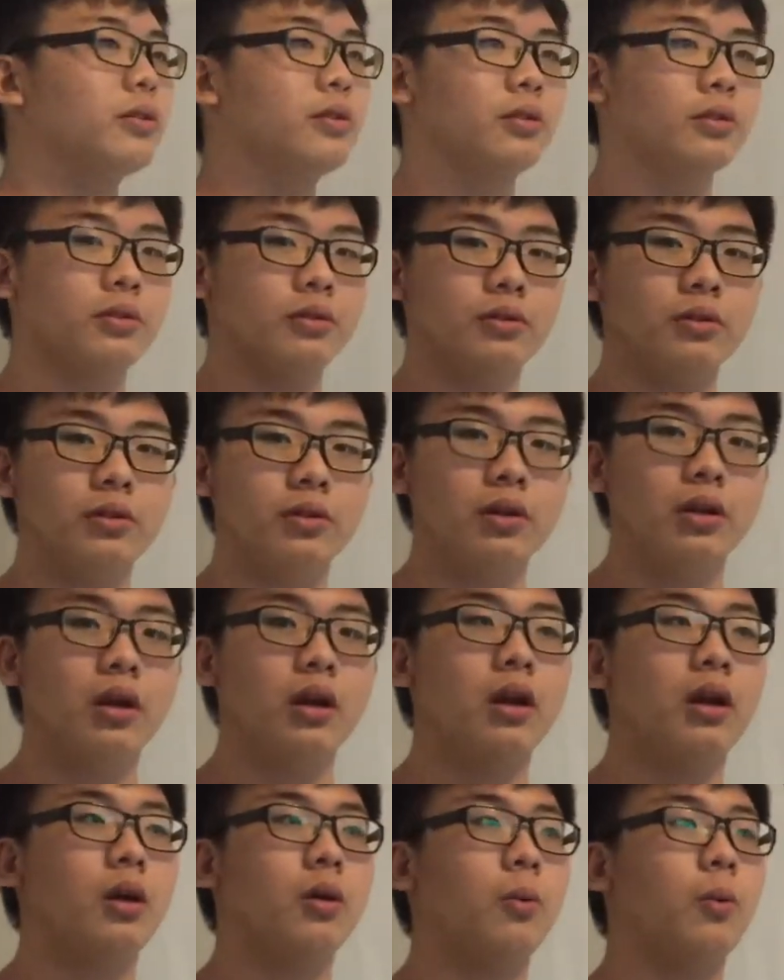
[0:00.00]
to 2
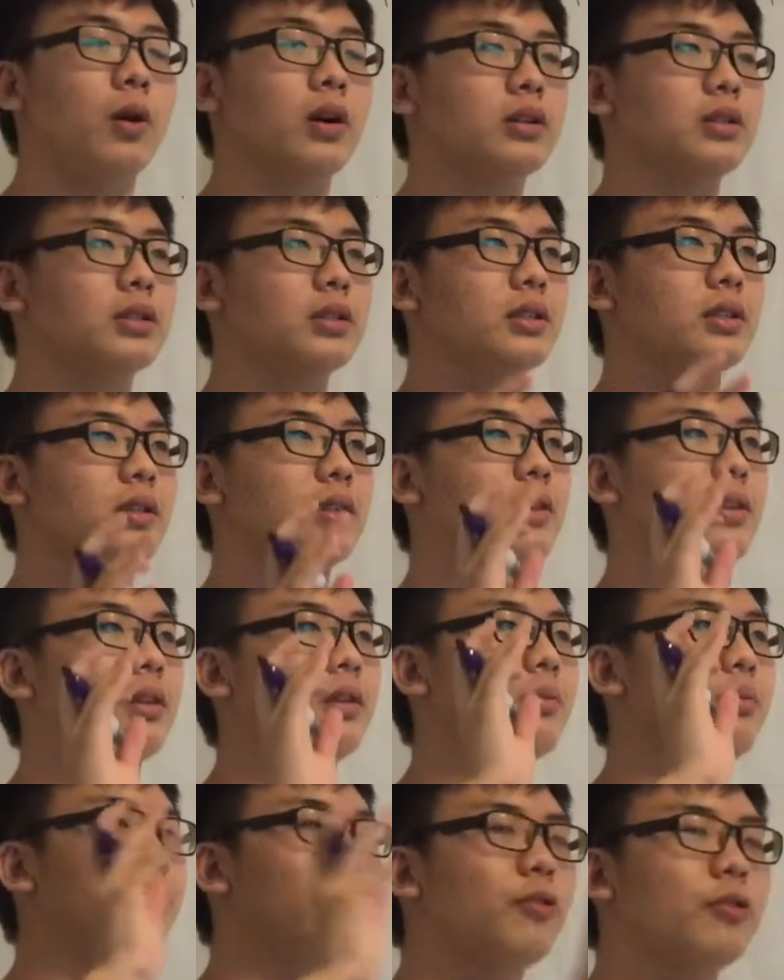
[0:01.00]
was
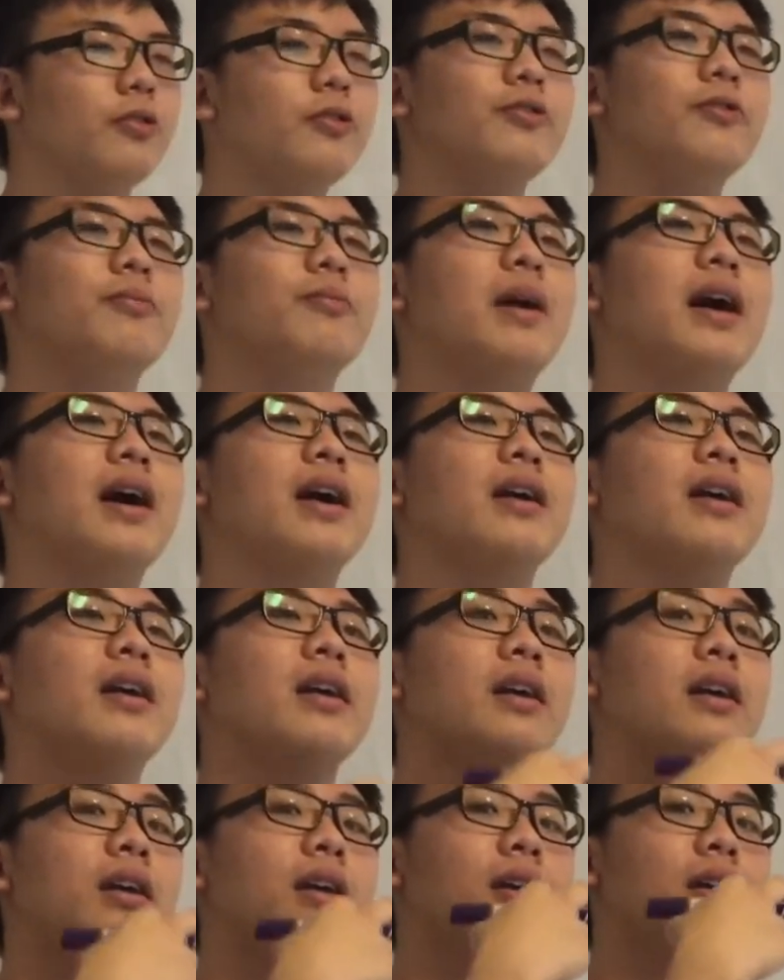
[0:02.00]
proved by
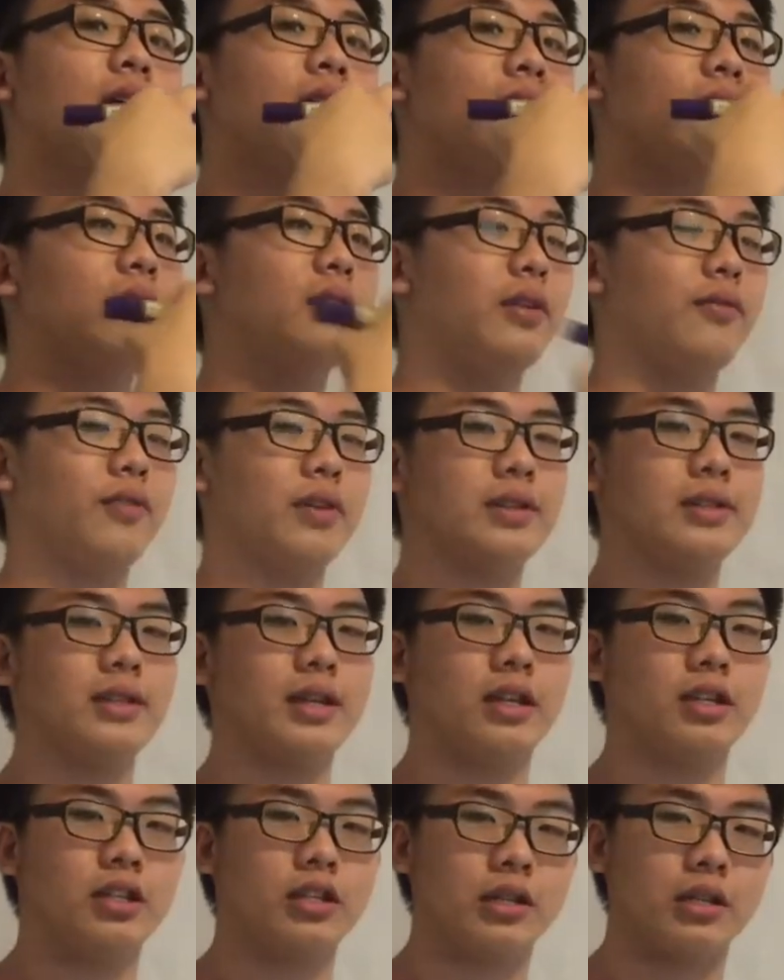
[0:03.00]

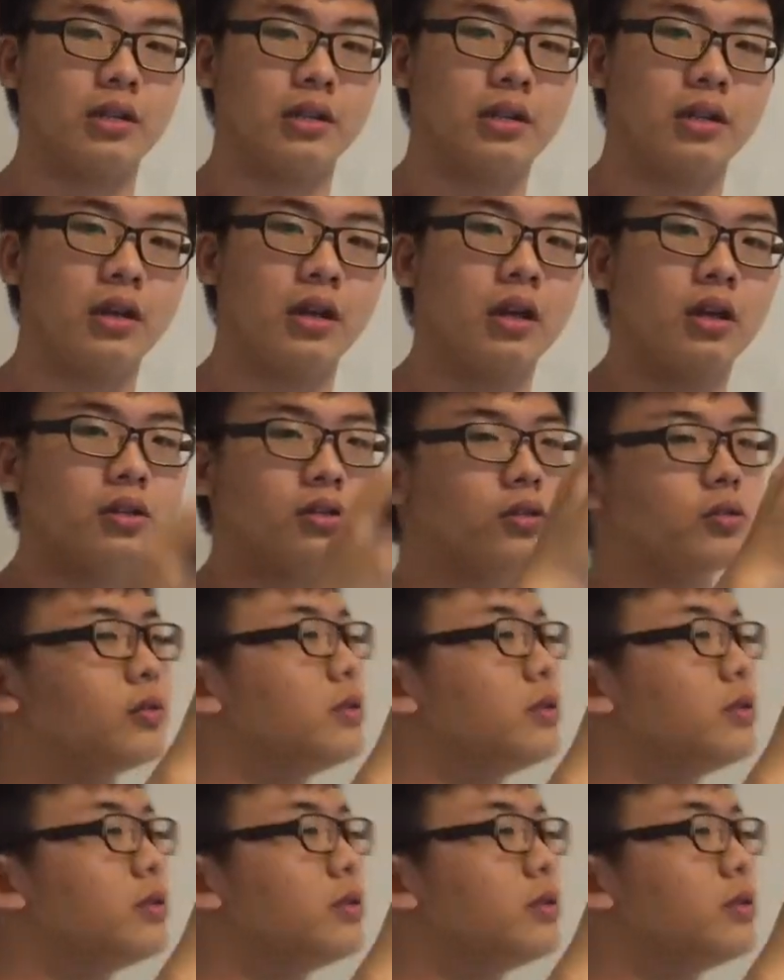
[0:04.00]
differentiation. So